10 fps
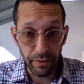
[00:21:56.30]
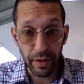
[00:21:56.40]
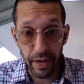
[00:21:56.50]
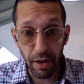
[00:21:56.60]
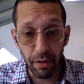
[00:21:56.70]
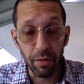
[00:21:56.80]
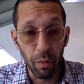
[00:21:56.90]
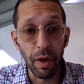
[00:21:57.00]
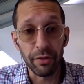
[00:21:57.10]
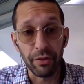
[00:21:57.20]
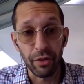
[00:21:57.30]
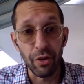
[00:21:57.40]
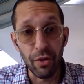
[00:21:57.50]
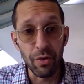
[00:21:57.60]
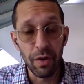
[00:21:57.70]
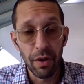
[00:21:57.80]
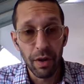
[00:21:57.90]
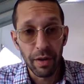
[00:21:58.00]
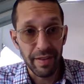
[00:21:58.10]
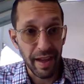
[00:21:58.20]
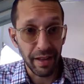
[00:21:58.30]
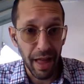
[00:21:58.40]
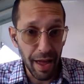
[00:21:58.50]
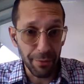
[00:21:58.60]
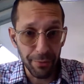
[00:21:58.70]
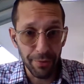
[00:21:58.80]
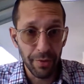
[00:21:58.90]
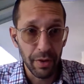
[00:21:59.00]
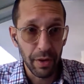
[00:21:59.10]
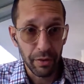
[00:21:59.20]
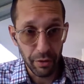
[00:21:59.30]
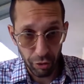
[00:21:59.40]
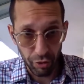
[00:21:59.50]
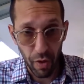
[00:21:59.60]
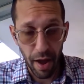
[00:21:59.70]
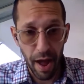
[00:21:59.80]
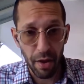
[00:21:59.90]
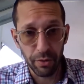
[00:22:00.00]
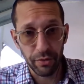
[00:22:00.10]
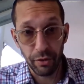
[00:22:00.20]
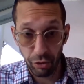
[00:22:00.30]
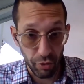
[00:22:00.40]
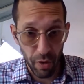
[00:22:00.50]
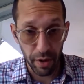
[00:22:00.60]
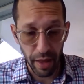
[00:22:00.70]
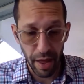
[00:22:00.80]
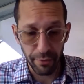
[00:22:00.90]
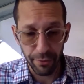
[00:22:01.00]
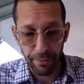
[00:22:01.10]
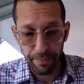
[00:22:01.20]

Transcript: kill, was to take a life, to destroy a house, to destroy a life?